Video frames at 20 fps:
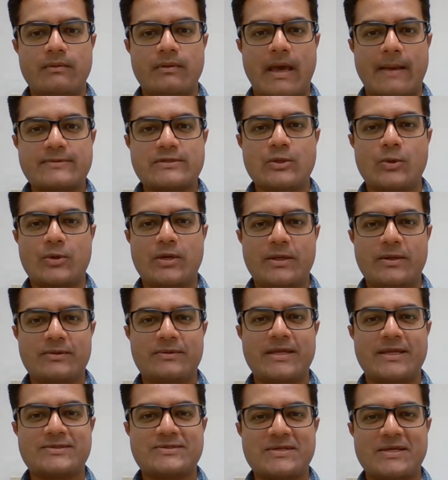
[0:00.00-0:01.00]
Absolutely,
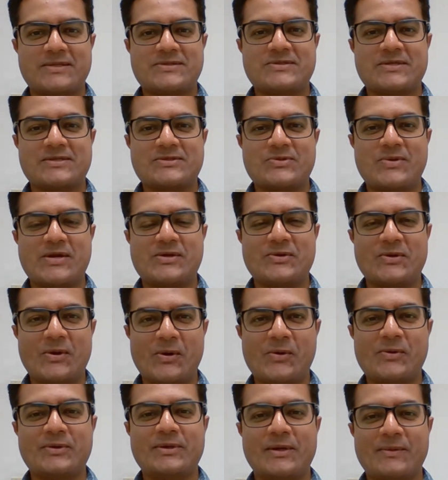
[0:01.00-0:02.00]
that's great to
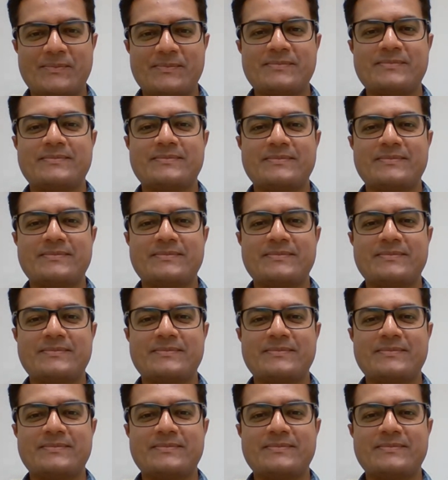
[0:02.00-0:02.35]
know. Yep.